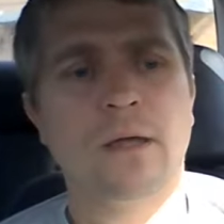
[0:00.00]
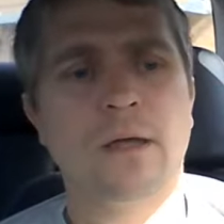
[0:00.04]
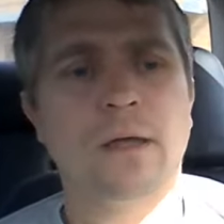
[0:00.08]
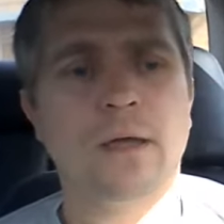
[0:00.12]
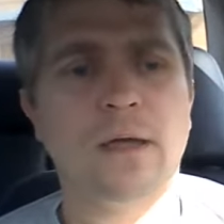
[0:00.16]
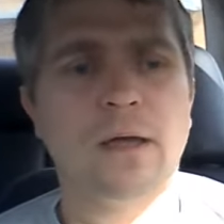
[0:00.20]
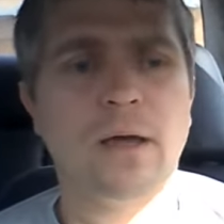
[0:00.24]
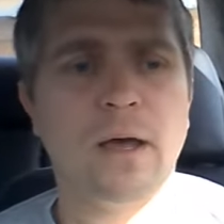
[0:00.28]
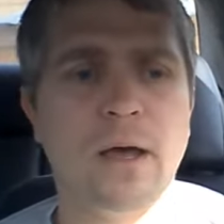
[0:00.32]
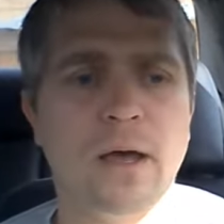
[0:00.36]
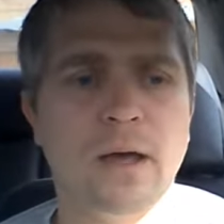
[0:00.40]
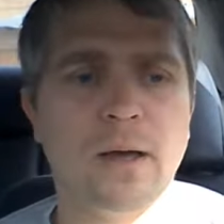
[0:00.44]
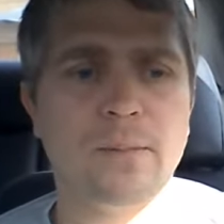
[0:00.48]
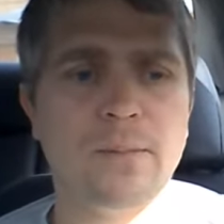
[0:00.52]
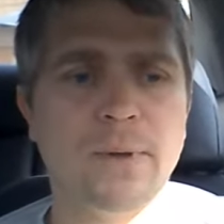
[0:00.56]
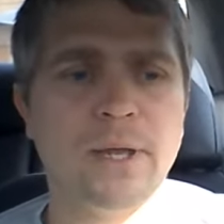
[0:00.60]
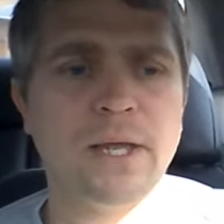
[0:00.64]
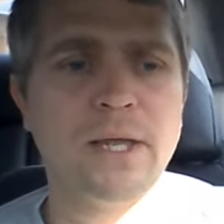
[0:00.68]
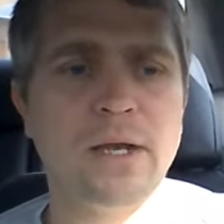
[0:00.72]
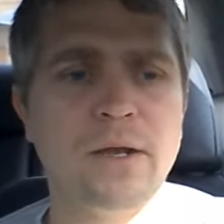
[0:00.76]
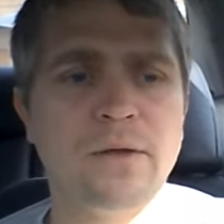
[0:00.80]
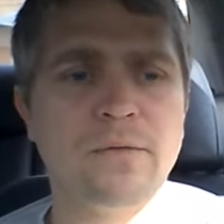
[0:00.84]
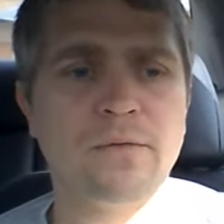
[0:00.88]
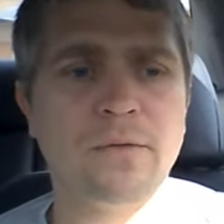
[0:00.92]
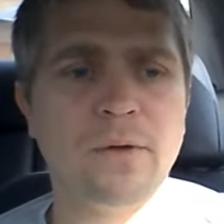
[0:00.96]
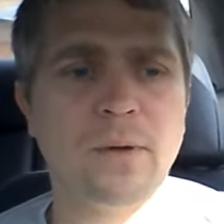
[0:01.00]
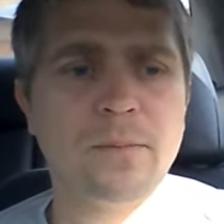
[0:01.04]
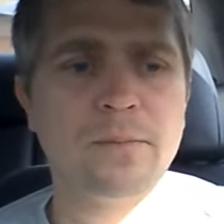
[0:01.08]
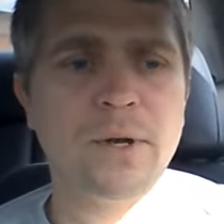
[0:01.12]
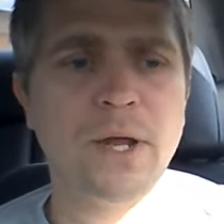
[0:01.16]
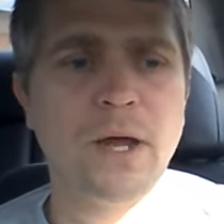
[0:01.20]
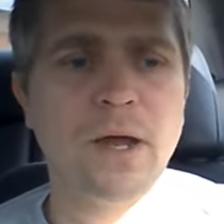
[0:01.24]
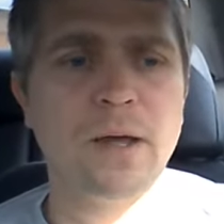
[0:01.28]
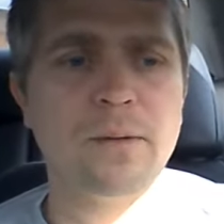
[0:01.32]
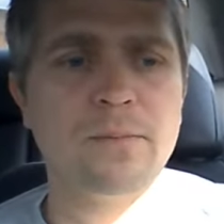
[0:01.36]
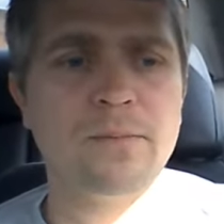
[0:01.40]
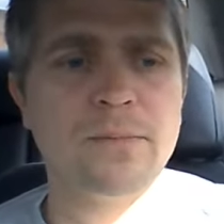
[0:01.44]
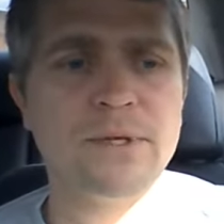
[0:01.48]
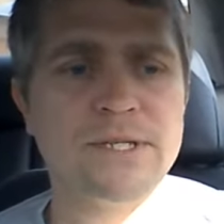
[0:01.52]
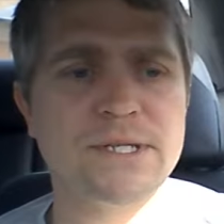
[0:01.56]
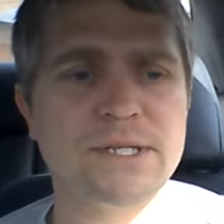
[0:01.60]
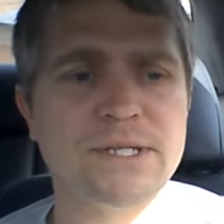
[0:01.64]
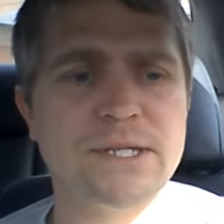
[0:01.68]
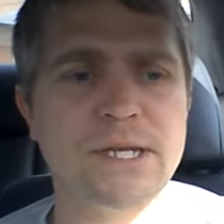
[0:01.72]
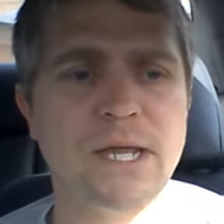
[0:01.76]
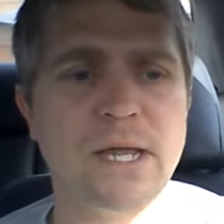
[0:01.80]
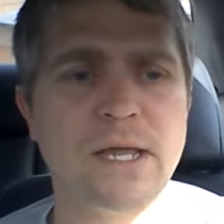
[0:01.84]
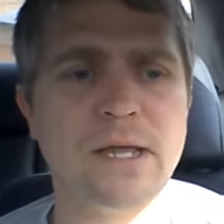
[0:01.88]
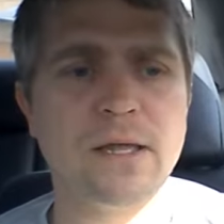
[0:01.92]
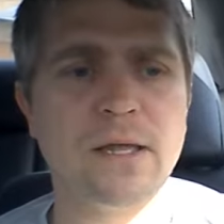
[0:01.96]
And if I'm not
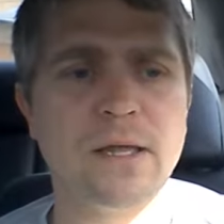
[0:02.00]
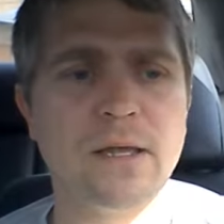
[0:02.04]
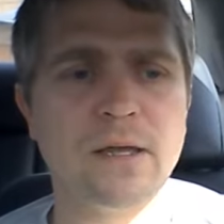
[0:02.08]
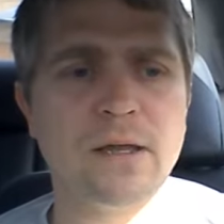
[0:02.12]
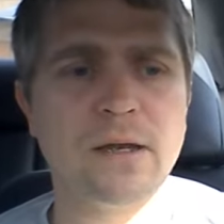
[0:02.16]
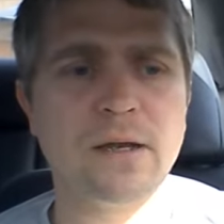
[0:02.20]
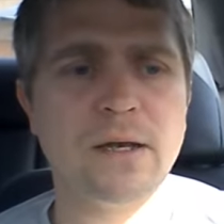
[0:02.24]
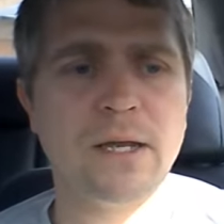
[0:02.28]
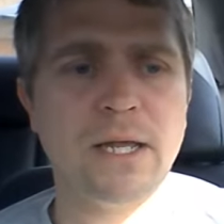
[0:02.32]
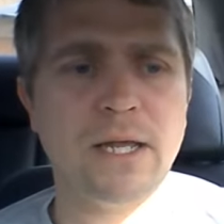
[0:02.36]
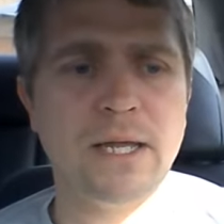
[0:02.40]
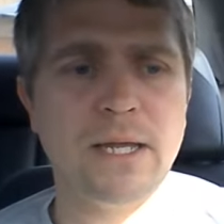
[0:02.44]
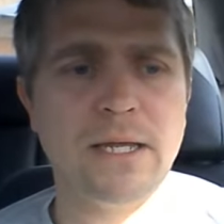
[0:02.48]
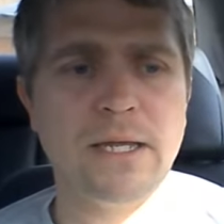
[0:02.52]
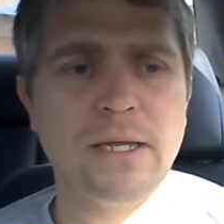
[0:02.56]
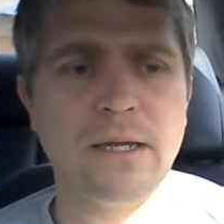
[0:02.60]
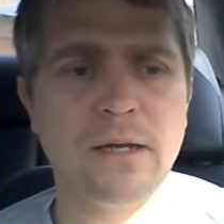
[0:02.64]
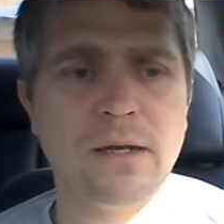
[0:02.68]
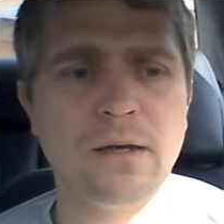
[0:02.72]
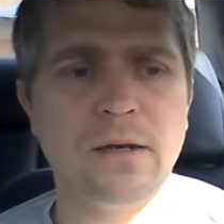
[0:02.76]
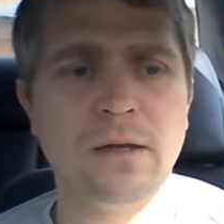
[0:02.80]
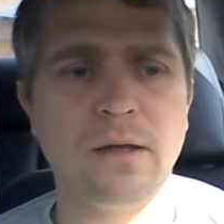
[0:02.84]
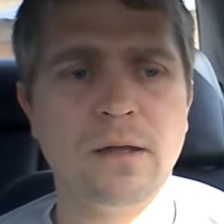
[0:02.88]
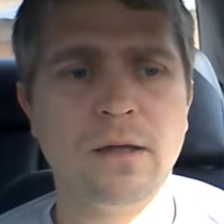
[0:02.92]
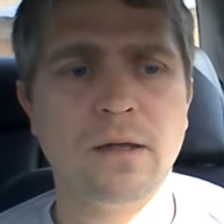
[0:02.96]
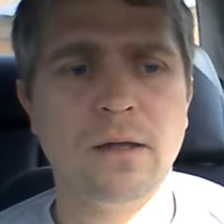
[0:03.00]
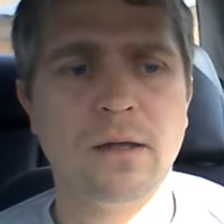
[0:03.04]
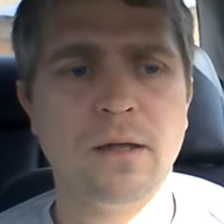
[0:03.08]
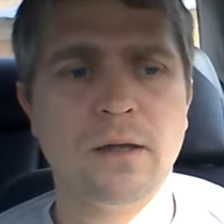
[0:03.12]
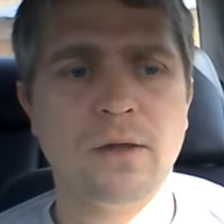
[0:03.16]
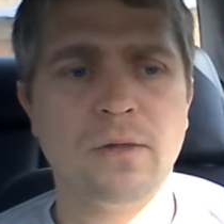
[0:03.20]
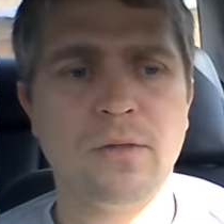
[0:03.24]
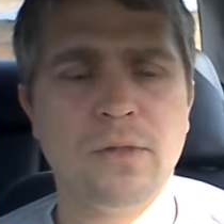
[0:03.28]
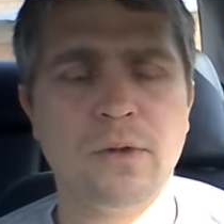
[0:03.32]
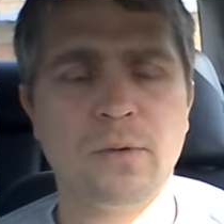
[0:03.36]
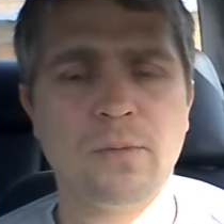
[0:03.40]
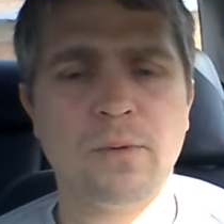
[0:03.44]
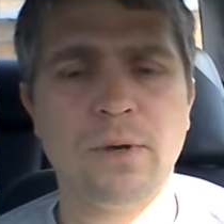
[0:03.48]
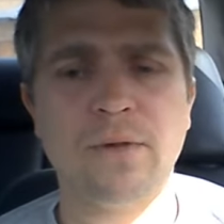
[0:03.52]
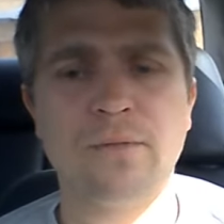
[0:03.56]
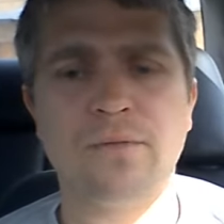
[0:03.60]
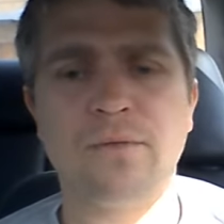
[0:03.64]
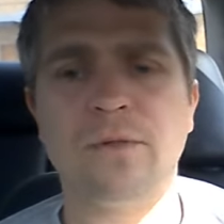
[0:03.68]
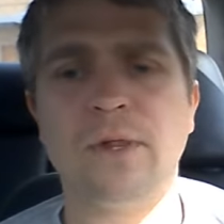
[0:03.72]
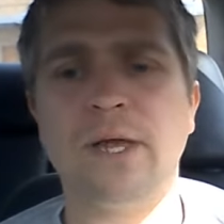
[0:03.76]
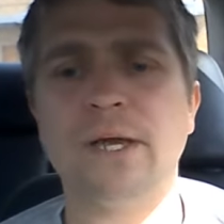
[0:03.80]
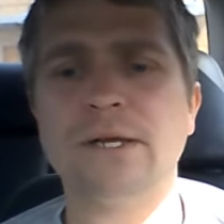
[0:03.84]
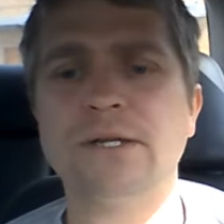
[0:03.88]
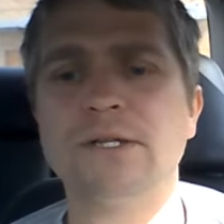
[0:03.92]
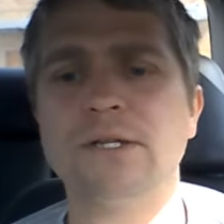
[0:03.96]
mistaken, in the
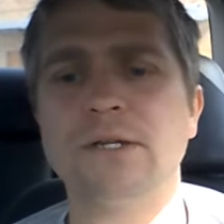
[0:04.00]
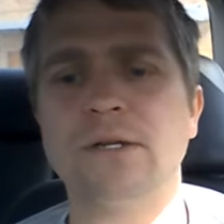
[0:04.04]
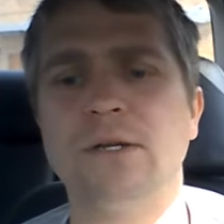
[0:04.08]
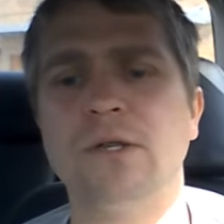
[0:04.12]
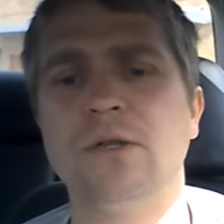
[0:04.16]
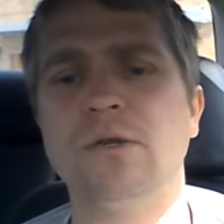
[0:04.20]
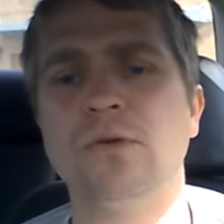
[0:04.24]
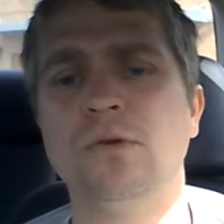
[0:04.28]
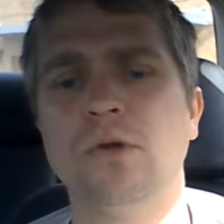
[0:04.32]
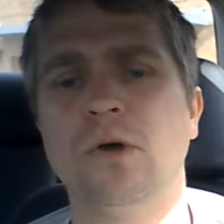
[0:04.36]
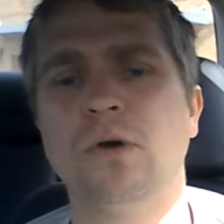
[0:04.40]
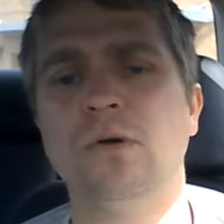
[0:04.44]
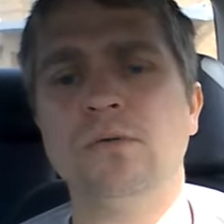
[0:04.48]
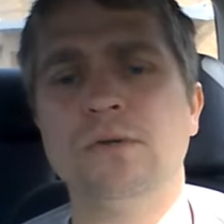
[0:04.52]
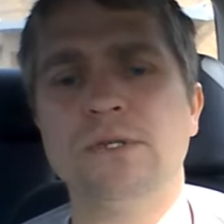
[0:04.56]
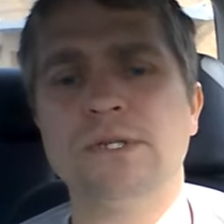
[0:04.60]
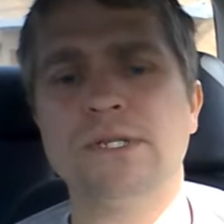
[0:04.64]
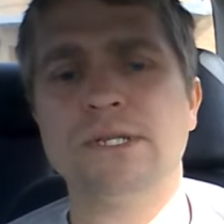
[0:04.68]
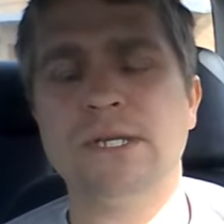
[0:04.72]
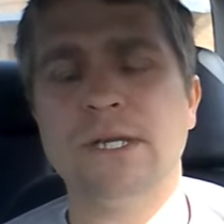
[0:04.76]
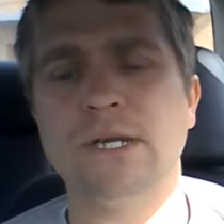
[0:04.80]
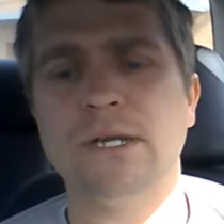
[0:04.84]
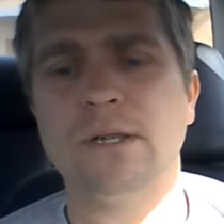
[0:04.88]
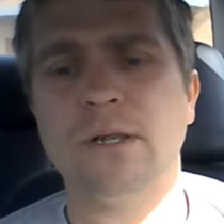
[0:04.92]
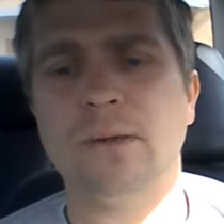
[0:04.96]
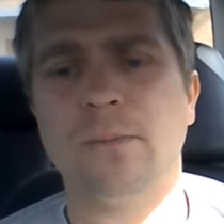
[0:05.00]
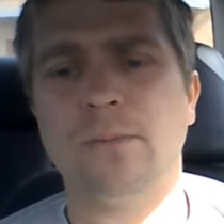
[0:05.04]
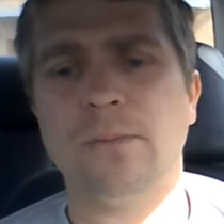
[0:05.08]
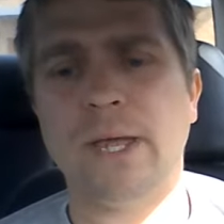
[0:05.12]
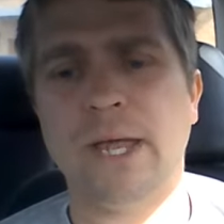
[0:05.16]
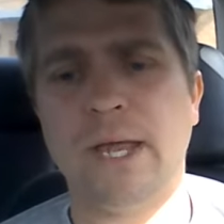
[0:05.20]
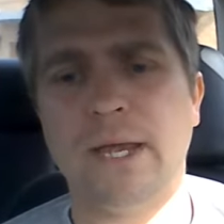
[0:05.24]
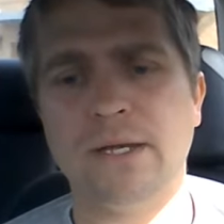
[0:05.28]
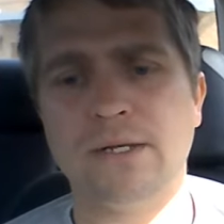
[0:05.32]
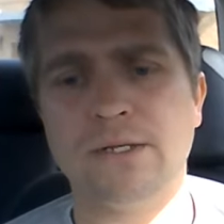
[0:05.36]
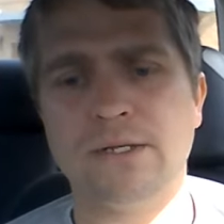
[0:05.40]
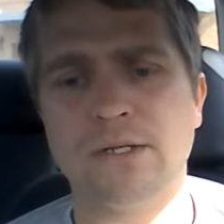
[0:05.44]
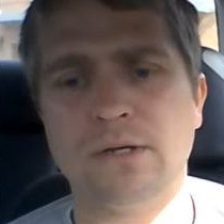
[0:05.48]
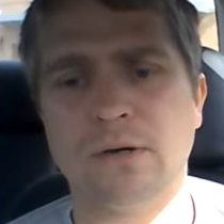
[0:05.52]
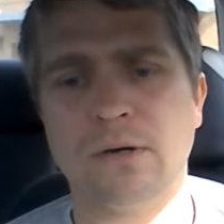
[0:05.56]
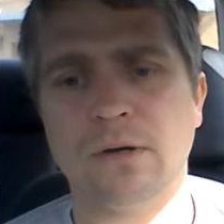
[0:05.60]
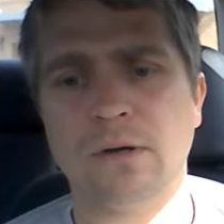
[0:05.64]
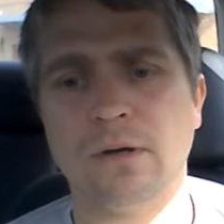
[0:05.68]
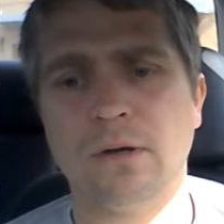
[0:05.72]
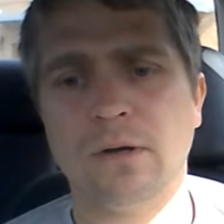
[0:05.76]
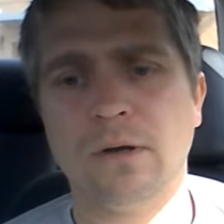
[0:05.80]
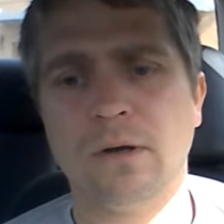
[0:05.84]
reflection, you don't see the painter.